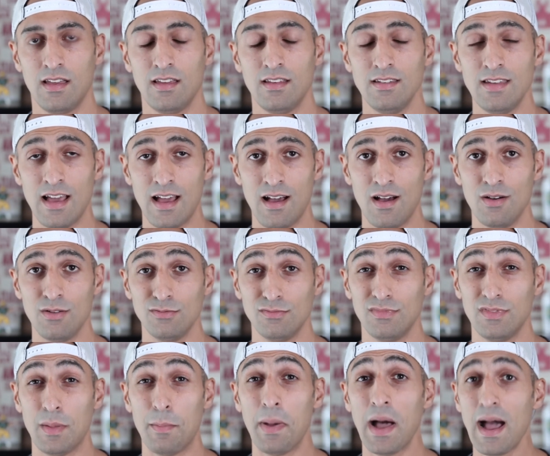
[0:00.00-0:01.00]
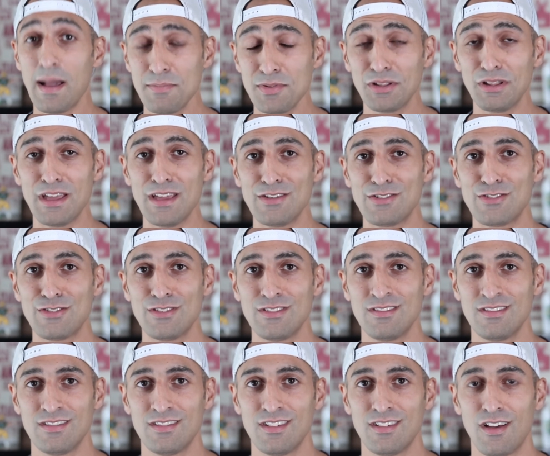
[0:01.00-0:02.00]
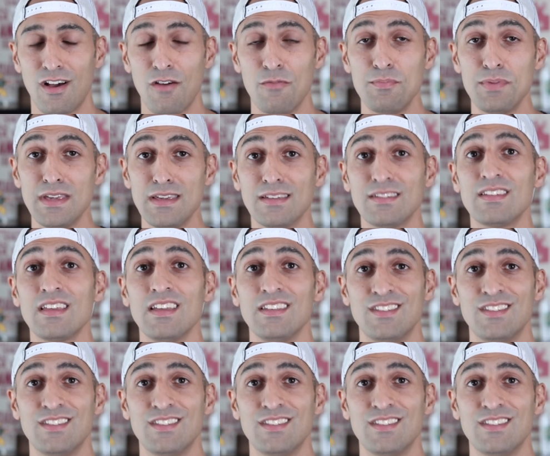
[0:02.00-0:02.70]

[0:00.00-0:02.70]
Now, the population of PSA